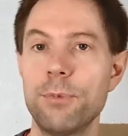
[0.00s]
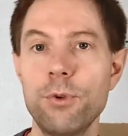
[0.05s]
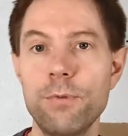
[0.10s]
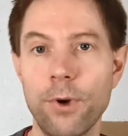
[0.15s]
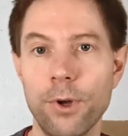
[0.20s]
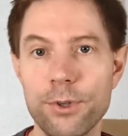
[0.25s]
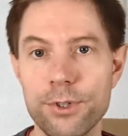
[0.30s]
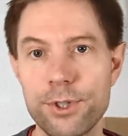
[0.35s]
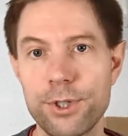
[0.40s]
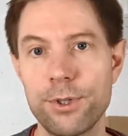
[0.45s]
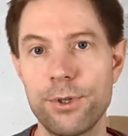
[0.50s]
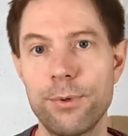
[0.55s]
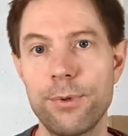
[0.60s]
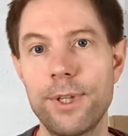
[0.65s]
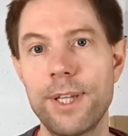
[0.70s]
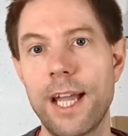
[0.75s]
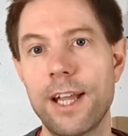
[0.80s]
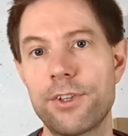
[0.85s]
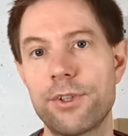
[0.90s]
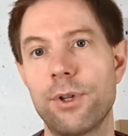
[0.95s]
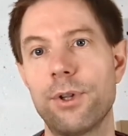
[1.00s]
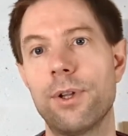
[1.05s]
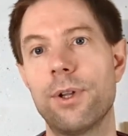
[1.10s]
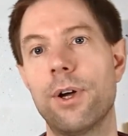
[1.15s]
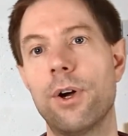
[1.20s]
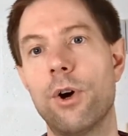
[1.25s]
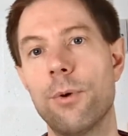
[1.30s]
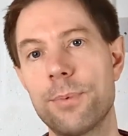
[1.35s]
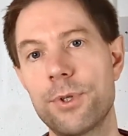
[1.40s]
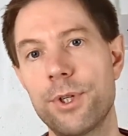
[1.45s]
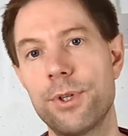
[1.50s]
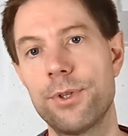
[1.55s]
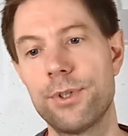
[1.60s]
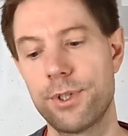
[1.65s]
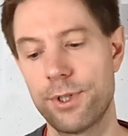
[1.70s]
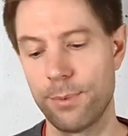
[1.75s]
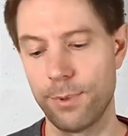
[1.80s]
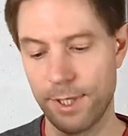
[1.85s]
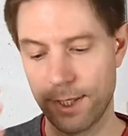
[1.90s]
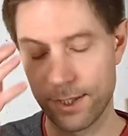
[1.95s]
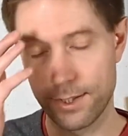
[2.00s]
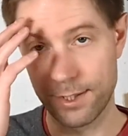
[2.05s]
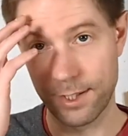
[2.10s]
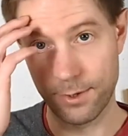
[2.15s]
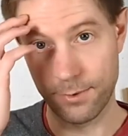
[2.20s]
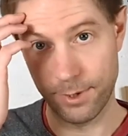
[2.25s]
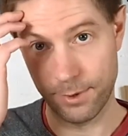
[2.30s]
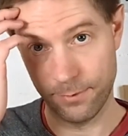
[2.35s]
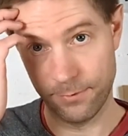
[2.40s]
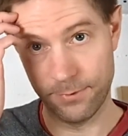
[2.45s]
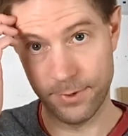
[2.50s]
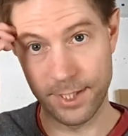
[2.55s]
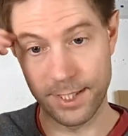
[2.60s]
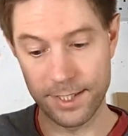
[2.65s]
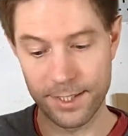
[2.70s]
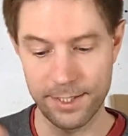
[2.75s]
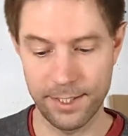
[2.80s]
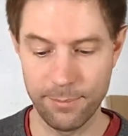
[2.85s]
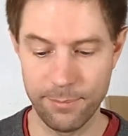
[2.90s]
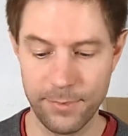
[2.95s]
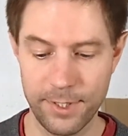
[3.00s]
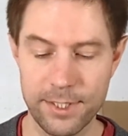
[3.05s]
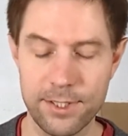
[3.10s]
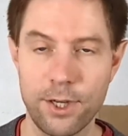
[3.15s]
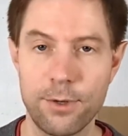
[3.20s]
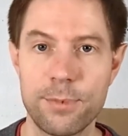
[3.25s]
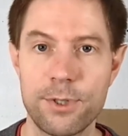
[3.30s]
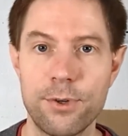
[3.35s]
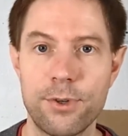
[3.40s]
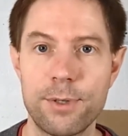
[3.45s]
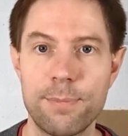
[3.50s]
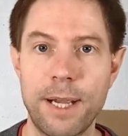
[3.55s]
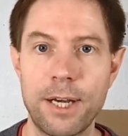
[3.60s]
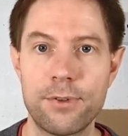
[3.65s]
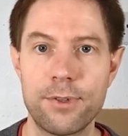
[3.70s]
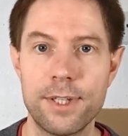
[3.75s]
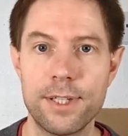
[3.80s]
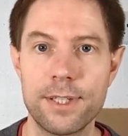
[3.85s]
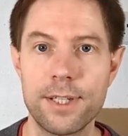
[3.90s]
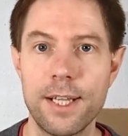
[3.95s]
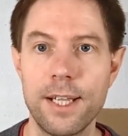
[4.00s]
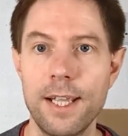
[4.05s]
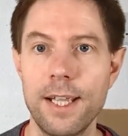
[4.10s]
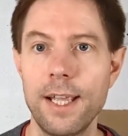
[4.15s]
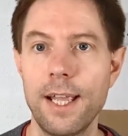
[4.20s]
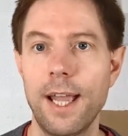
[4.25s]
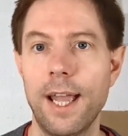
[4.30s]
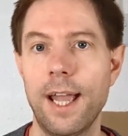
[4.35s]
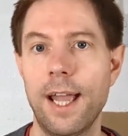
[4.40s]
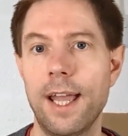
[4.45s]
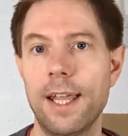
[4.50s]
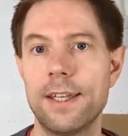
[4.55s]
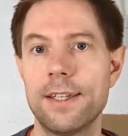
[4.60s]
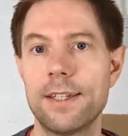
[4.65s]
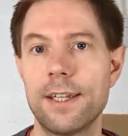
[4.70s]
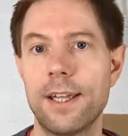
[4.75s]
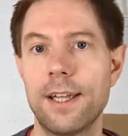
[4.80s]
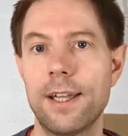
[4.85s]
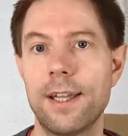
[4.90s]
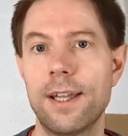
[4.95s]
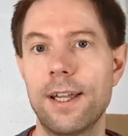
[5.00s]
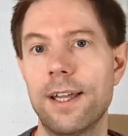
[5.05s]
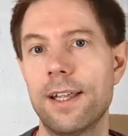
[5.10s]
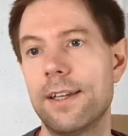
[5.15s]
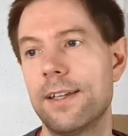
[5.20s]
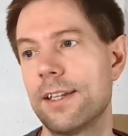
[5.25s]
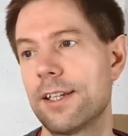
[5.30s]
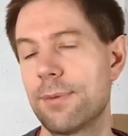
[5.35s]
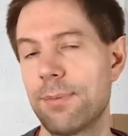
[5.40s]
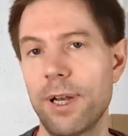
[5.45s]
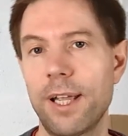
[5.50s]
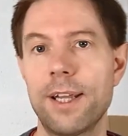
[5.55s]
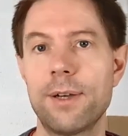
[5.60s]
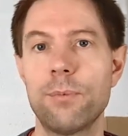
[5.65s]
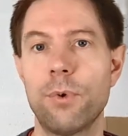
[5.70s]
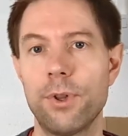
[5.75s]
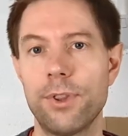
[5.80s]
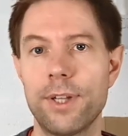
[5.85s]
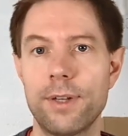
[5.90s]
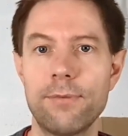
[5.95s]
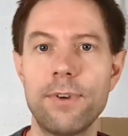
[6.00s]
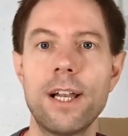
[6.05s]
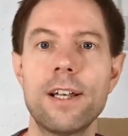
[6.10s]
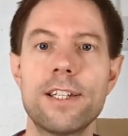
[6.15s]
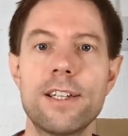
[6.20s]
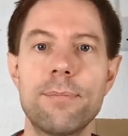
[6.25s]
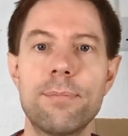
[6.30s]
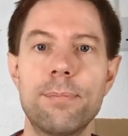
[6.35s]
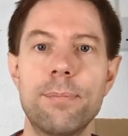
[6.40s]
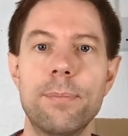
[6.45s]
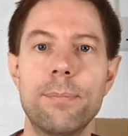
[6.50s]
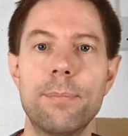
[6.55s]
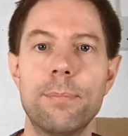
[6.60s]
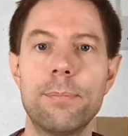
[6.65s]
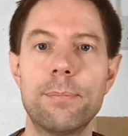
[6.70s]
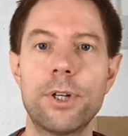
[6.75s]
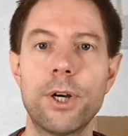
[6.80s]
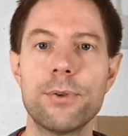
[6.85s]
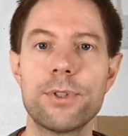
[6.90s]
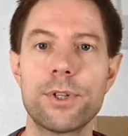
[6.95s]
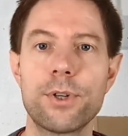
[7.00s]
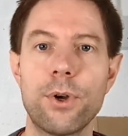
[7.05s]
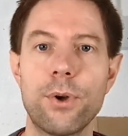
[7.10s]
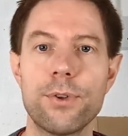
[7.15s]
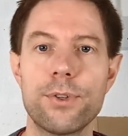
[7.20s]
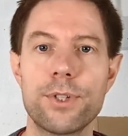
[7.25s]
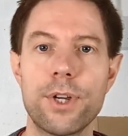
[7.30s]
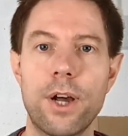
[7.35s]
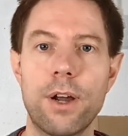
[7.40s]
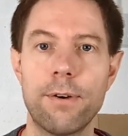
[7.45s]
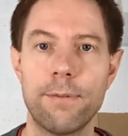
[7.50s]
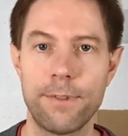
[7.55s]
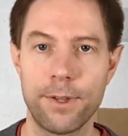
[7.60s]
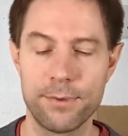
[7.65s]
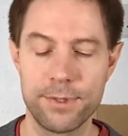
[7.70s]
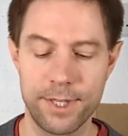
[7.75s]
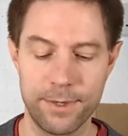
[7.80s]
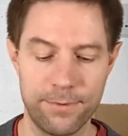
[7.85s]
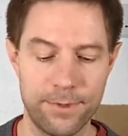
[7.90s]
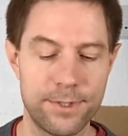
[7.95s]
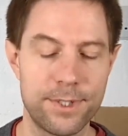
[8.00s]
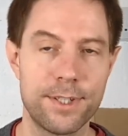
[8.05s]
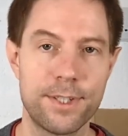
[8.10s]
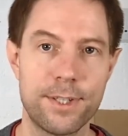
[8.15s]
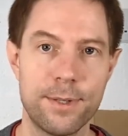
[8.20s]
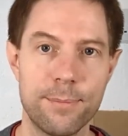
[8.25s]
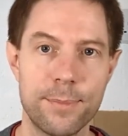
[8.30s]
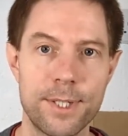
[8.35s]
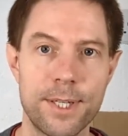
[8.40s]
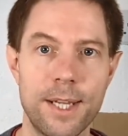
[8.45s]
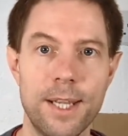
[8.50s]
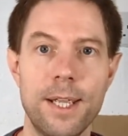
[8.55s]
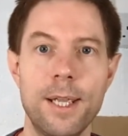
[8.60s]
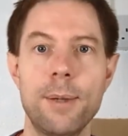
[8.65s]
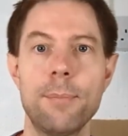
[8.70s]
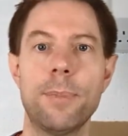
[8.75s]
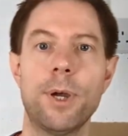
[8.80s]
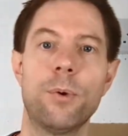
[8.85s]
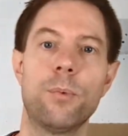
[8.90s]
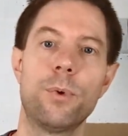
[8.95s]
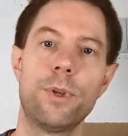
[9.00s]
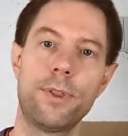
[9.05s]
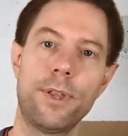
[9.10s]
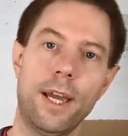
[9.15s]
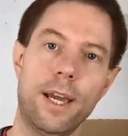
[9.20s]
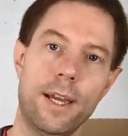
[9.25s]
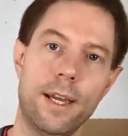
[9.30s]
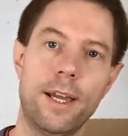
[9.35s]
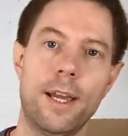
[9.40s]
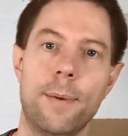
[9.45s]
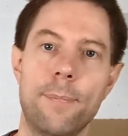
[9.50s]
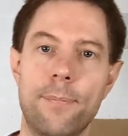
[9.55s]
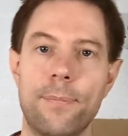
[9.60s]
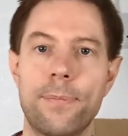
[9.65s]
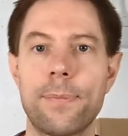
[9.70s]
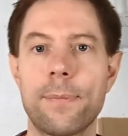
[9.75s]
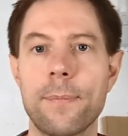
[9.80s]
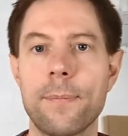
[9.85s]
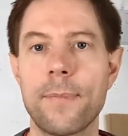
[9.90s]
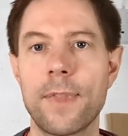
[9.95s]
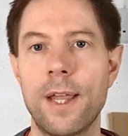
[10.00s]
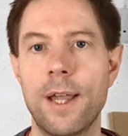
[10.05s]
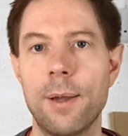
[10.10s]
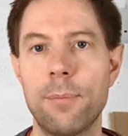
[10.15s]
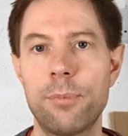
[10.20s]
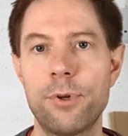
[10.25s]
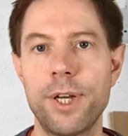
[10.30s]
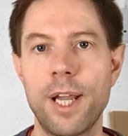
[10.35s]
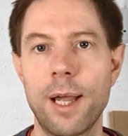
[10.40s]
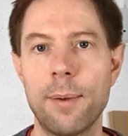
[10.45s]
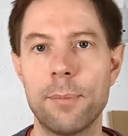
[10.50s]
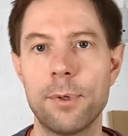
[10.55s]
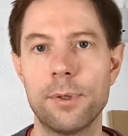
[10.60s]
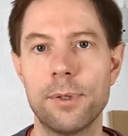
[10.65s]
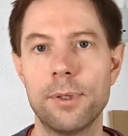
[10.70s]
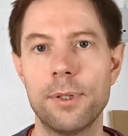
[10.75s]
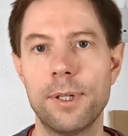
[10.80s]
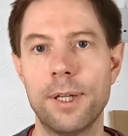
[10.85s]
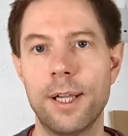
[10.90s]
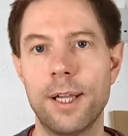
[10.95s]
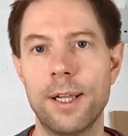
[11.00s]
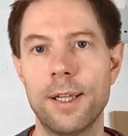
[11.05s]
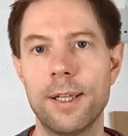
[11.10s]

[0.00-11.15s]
move on to the actual options that we're considering for these home storage batteries, and explain what the relative pros and cons are of those different systems. But with that preamble